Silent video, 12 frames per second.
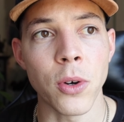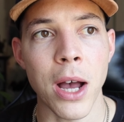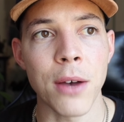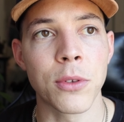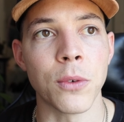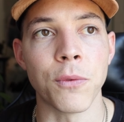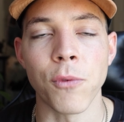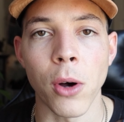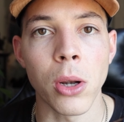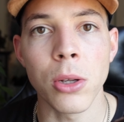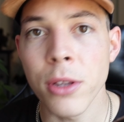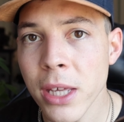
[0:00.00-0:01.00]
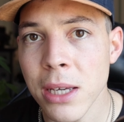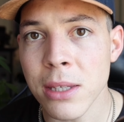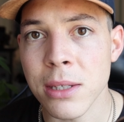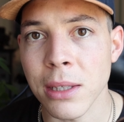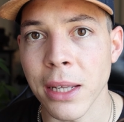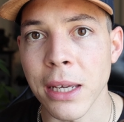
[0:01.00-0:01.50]
don't have to follow
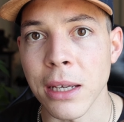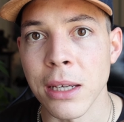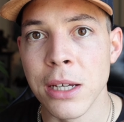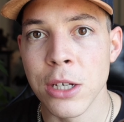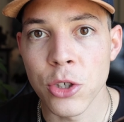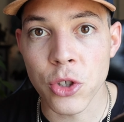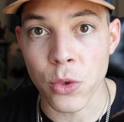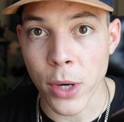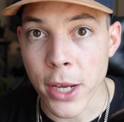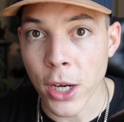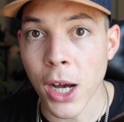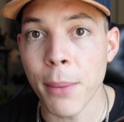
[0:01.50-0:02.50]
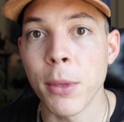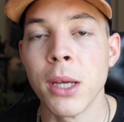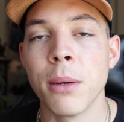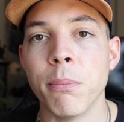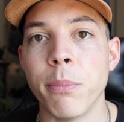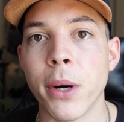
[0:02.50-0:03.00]
this like straight up,
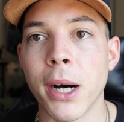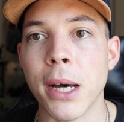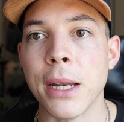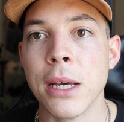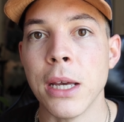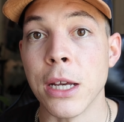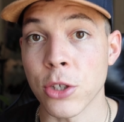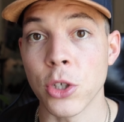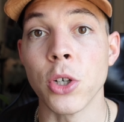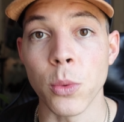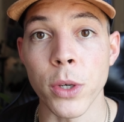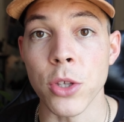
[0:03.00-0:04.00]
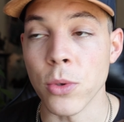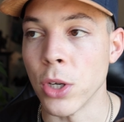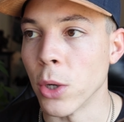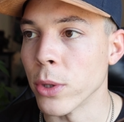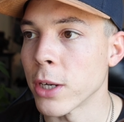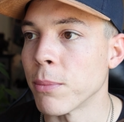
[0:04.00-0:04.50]
but it's good when you
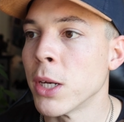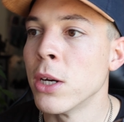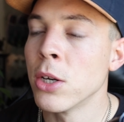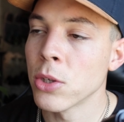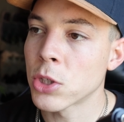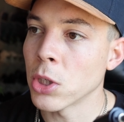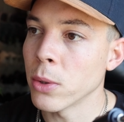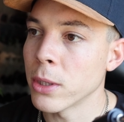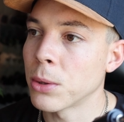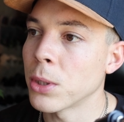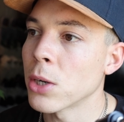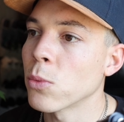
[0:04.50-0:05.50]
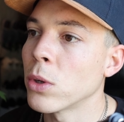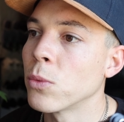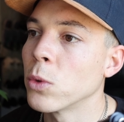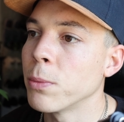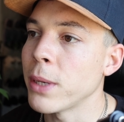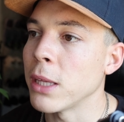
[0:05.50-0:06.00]
know them. So the third one
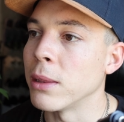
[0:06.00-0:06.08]
will be